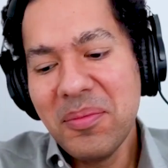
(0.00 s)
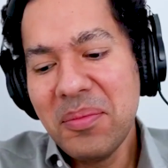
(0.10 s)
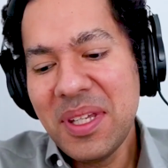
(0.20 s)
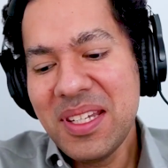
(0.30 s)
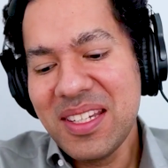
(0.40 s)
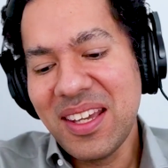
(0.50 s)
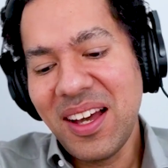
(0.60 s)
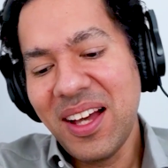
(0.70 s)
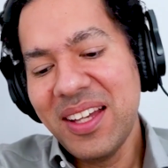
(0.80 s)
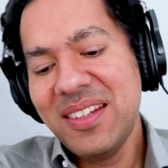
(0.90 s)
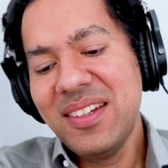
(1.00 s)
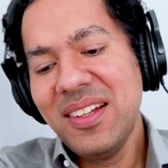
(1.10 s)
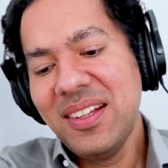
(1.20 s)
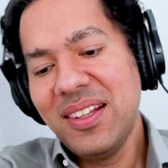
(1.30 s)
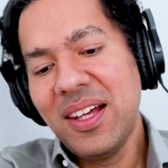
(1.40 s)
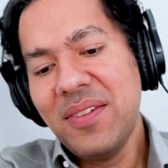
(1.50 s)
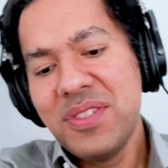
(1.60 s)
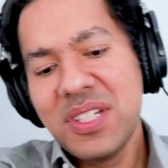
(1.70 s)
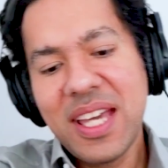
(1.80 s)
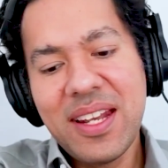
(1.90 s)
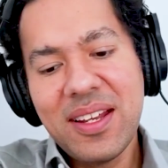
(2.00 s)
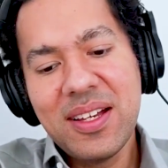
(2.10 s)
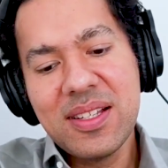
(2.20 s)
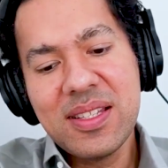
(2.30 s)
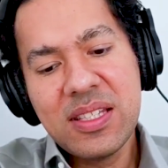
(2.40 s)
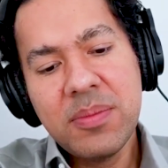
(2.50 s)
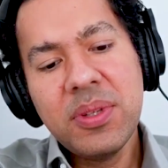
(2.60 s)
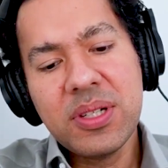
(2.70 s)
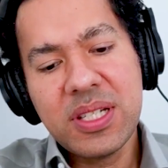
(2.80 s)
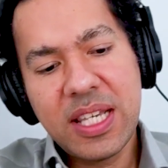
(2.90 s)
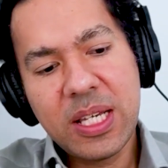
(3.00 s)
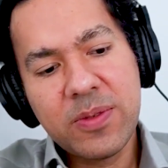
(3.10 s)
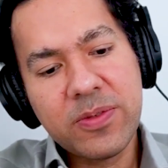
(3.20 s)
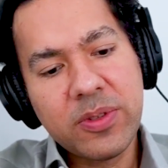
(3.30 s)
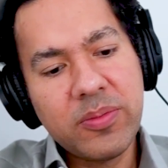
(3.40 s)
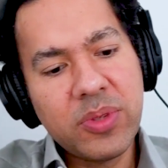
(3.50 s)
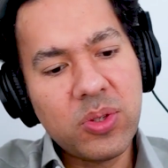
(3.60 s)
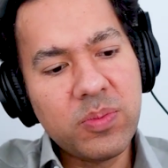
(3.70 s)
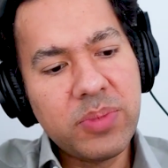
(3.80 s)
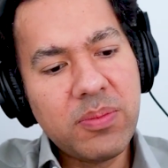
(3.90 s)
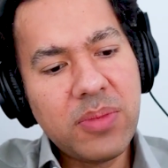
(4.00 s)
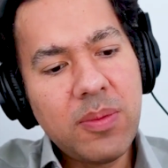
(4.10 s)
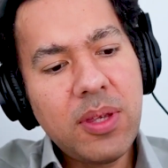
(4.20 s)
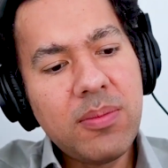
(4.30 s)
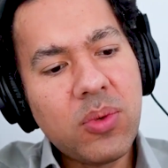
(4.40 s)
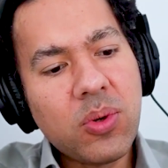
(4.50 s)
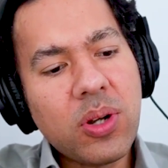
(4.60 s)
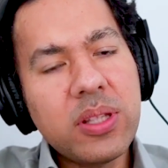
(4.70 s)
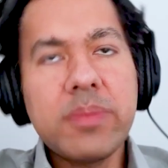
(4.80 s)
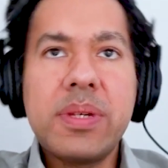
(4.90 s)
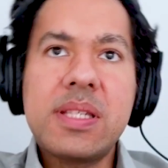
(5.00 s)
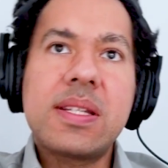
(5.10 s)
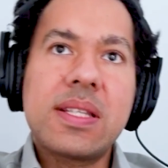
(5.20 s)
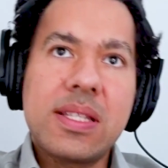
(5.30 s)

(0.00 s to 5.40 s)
Mindy, I'd love to get a similar take from you, but maybe more on the business